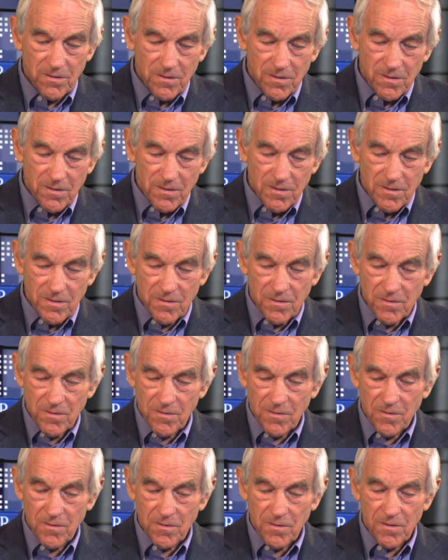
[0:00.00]

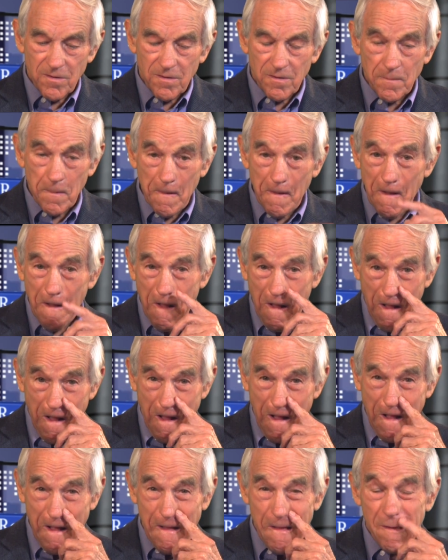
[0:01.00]

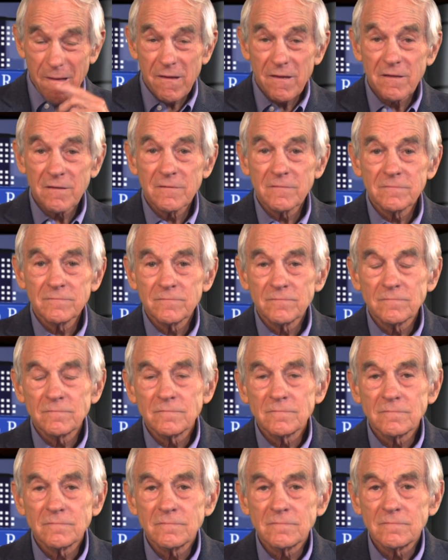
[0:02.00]

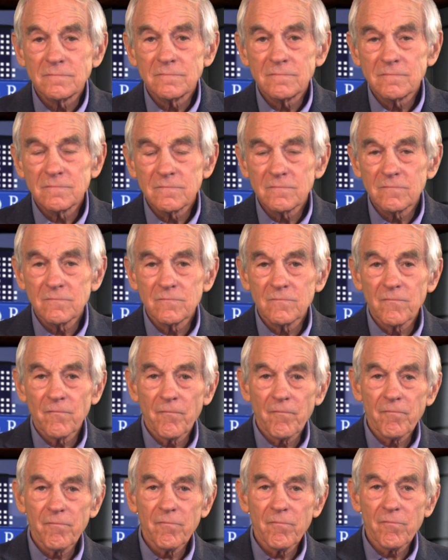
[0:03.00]

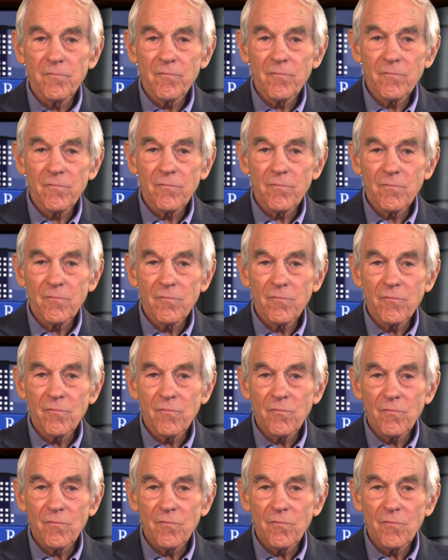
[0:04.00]

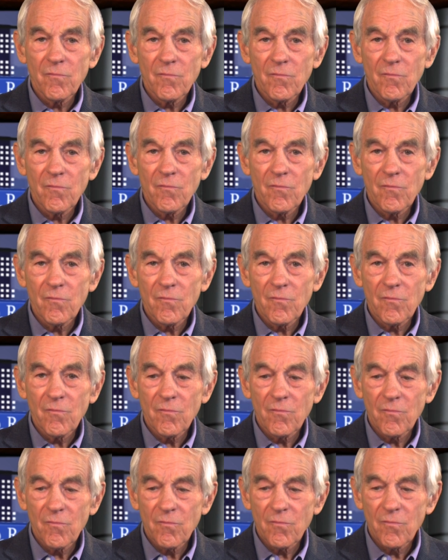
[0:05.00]

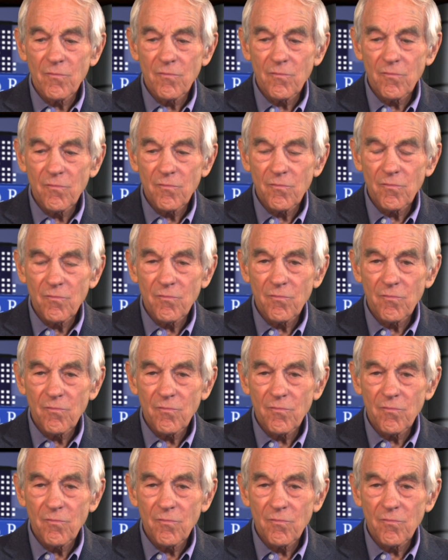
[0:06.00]
The person shown says nothing.